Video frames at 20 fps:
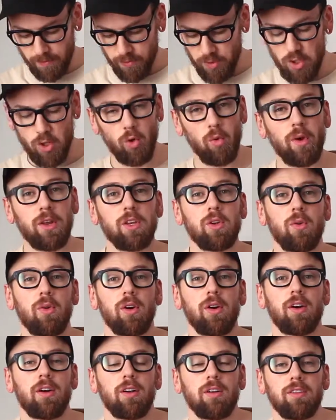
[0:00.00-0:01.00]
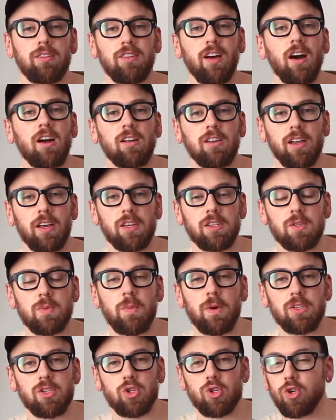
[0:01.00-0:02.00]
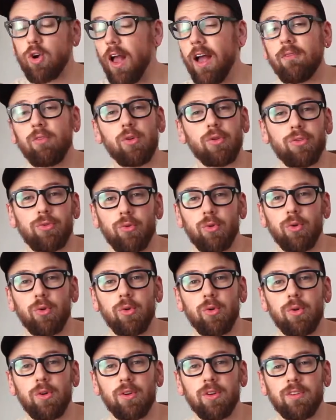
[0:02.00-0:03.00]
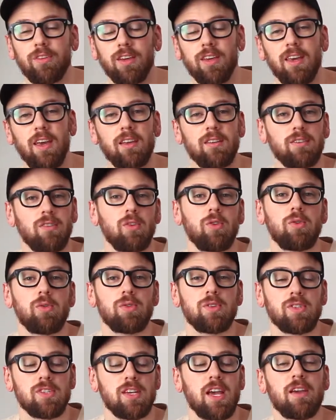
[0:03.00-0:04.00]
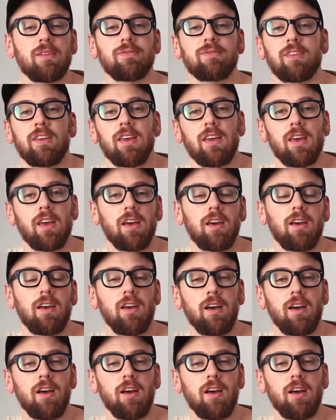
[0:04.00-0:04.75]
you and your ducklings must travel through to get to safety